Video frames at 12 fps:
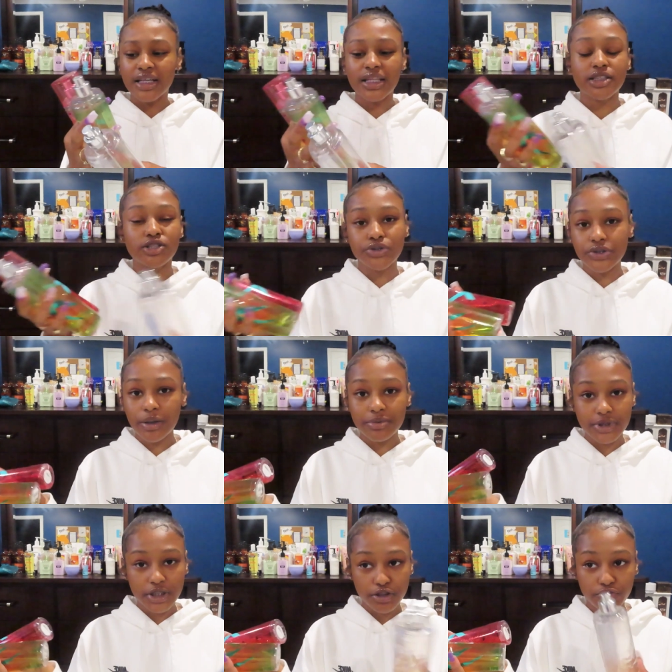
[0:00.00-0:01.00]
they just drop
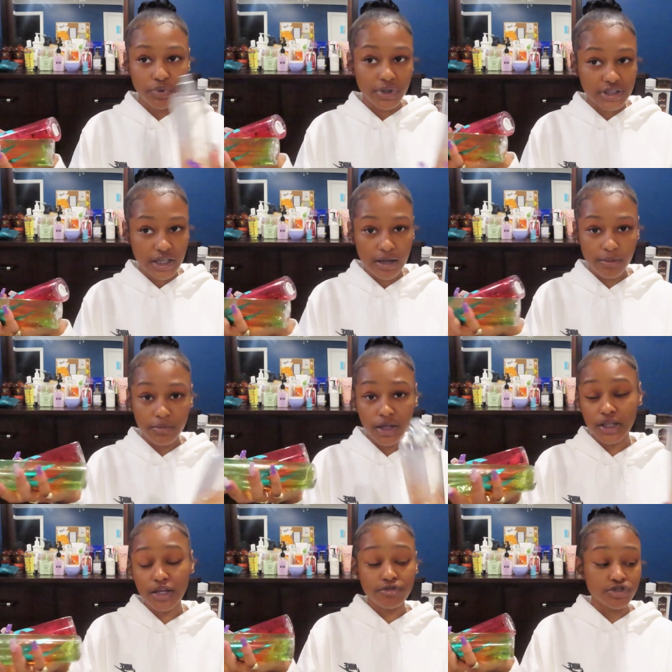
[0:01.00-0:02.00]
scents one time, they
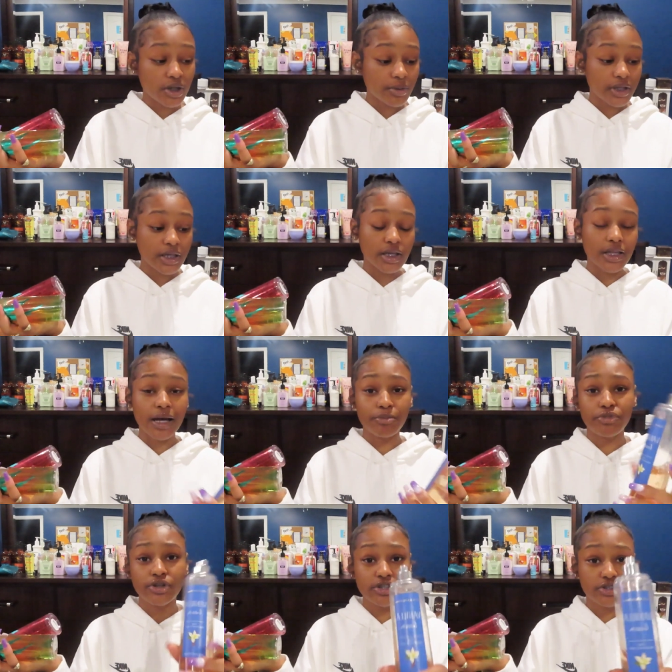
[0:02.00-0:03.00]
never drop again. I'm
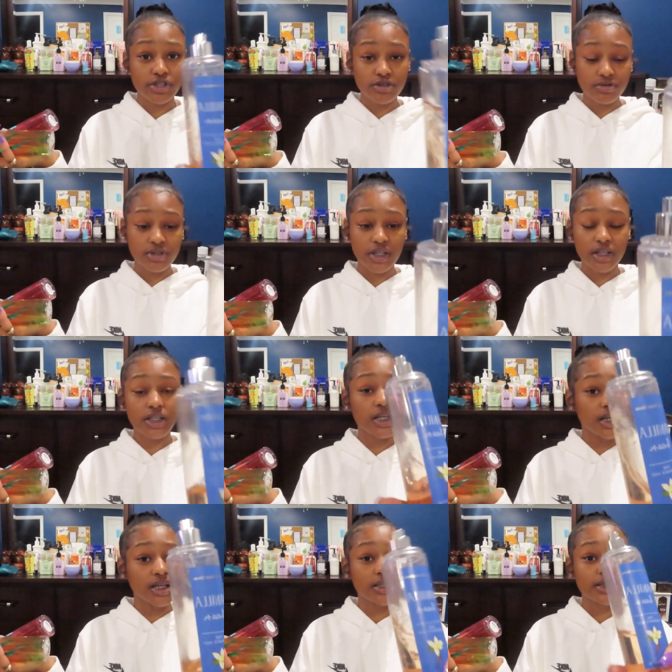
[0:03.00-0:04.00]
pretty sure this was it
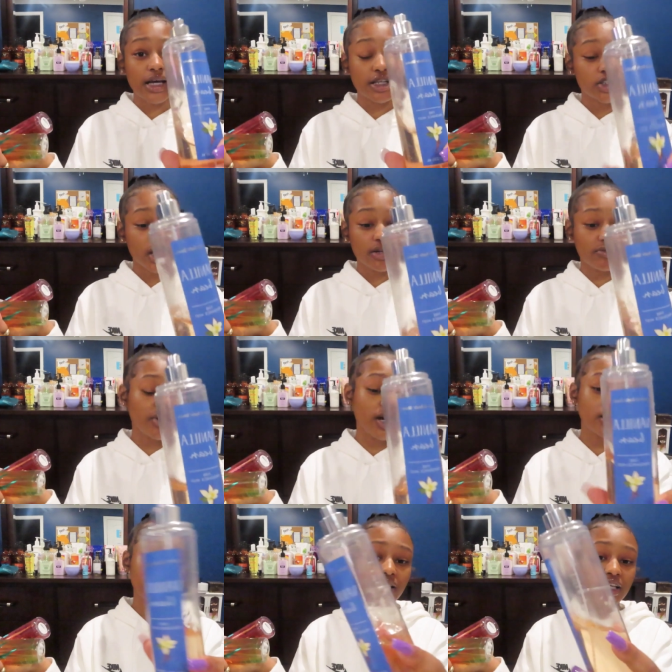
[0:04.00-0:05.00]
because I tried to find it.